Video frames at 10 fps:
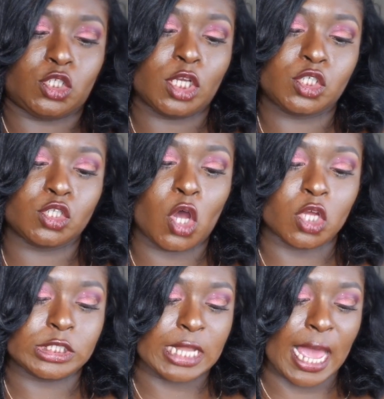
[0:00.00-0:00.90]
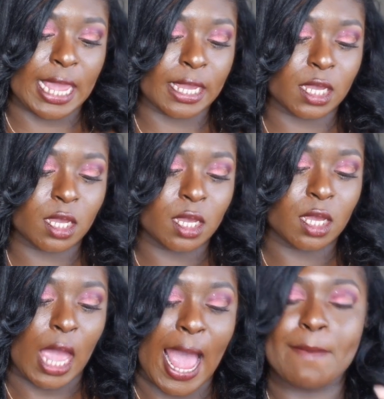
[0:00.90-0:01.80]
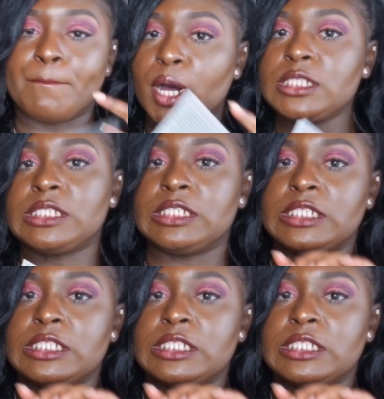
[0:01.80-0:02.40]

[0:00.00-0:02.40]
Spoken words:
just not. Like, I bought